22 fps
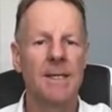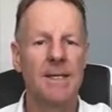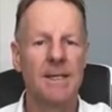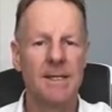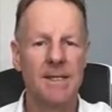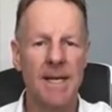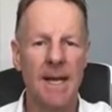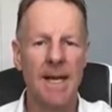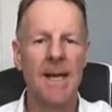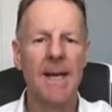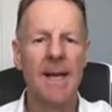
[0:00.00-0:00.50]

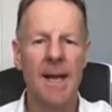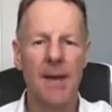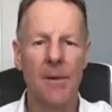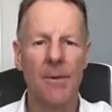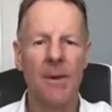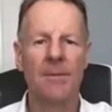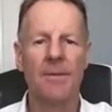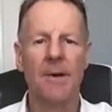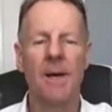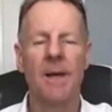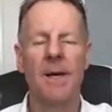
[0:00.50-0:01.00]
Today,
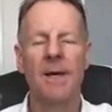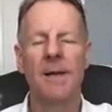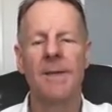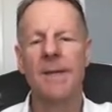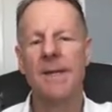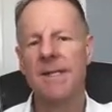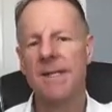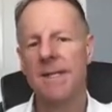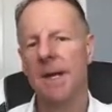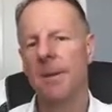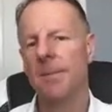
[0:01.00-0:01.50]
however,
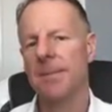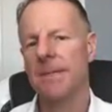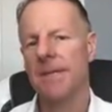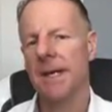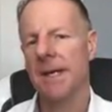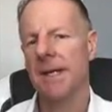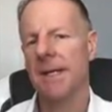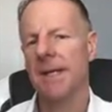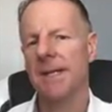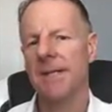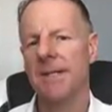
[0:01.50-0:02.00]
this
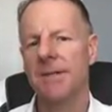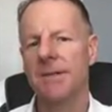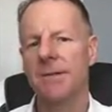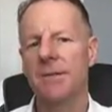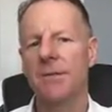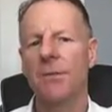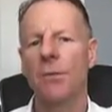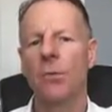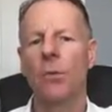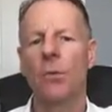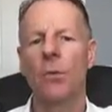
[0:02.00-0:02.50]
update is
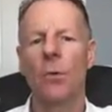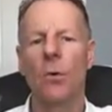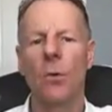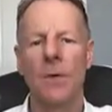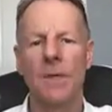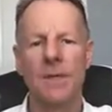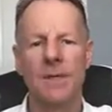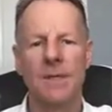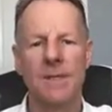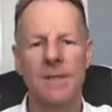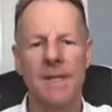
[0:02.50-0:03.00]

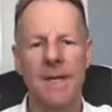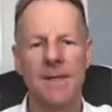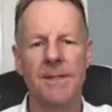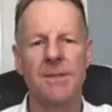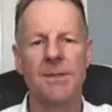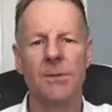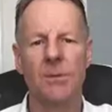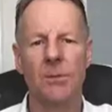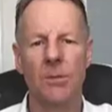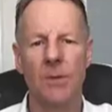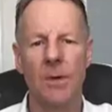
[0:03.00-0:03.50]
for
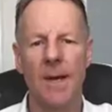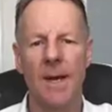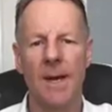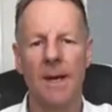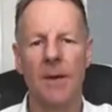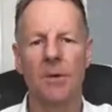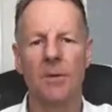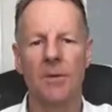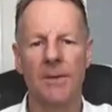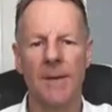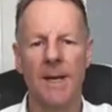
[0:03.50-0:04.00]
dental
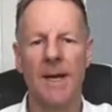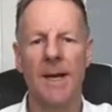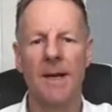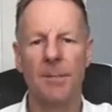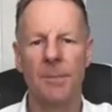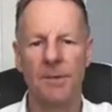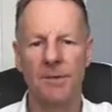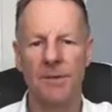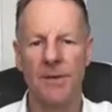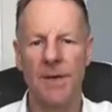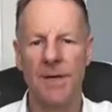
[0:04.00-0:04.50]

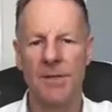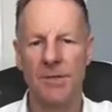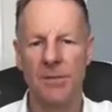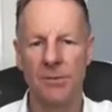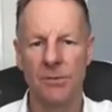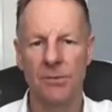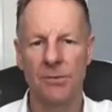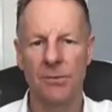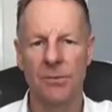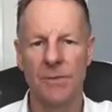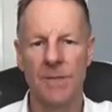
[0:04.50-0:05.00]
healthcare
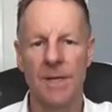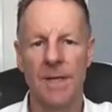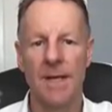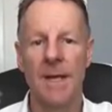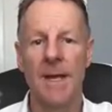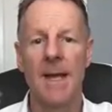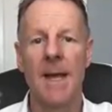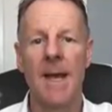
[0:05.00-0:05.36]
professionals,